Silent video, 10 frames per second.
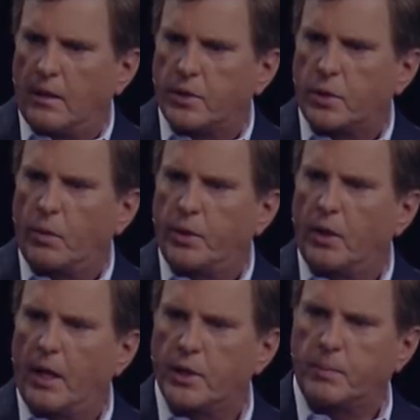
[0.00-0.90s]
So when
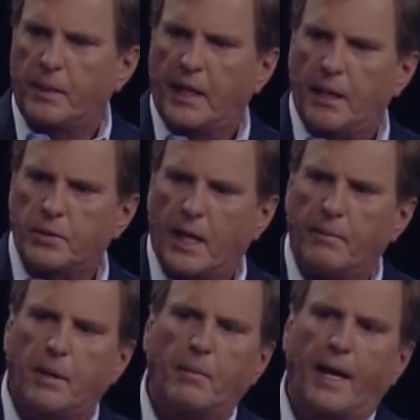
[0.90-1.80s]
your husband keeps
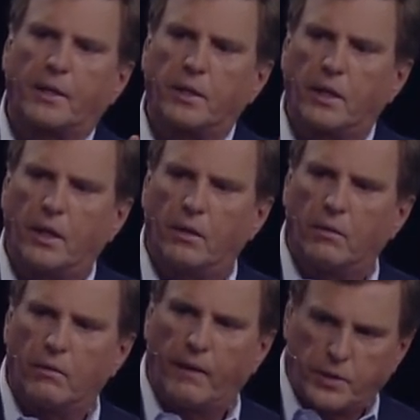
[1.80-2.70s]
coming back to
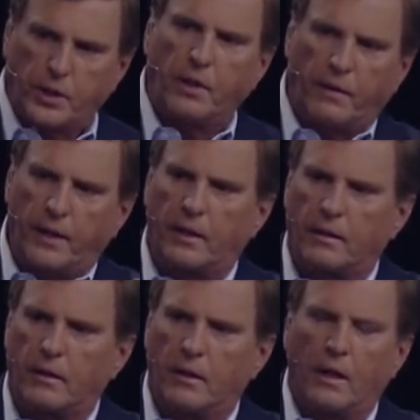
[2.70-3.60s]
you, that's a good thing.
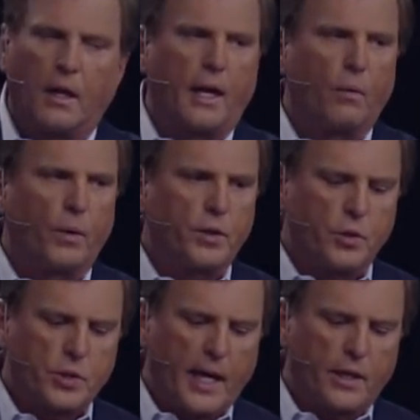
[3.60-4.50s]
And when
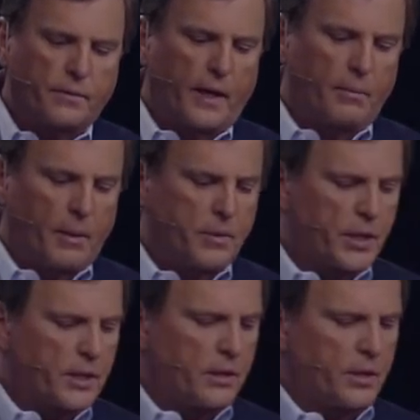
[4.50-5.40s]
you satisfy him, let me
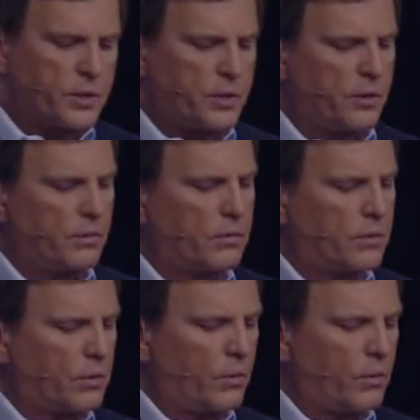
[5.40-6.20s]
say this to, to